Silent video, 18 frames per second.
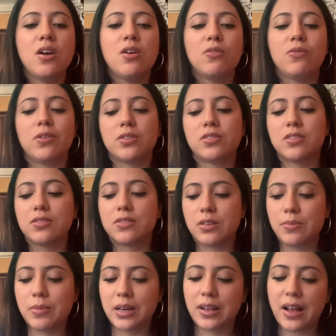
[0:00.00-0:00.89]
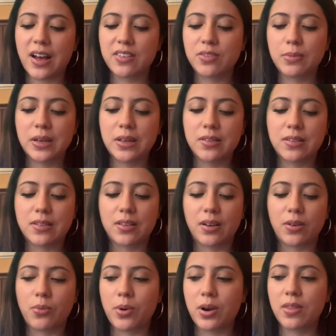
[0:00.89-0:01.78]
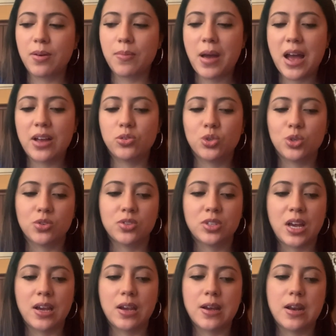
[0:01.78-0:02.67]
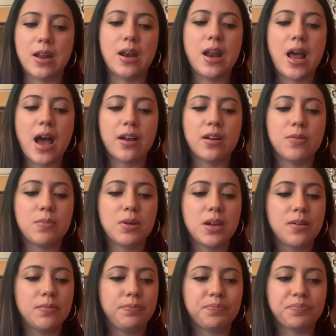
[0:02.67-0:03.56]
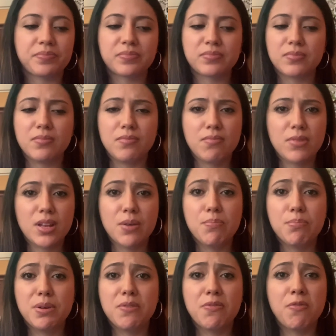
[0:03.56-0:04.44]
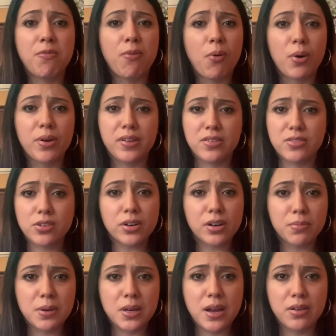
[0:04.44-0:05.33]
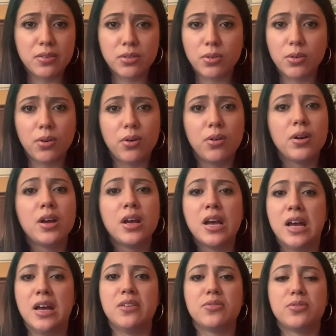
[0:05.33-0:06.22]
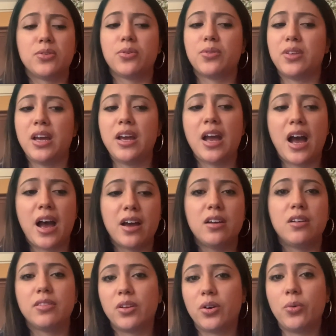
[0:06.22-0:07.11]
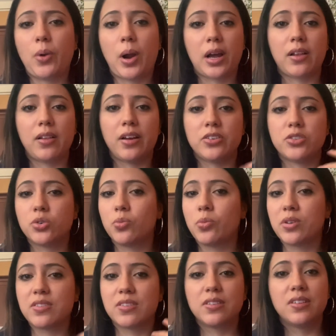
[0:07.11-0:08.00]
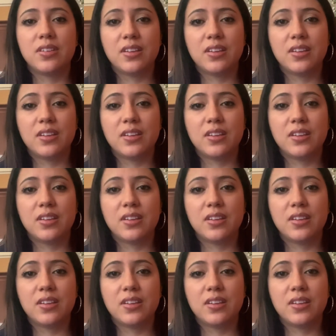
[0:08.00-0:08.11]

Versus some of my classmates, like one of them had just taken anatomy before they started PA school. And so they had, their recollection was